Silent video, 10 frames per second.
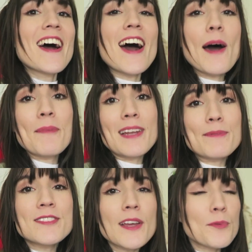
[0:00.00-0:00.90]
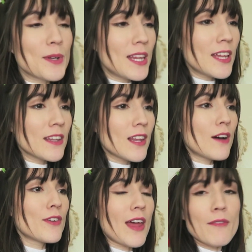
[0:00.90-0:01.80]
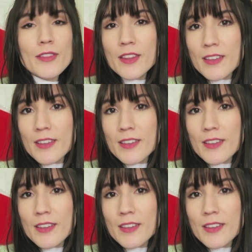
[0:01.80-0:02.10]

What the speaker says: and I'm just like really in love with everything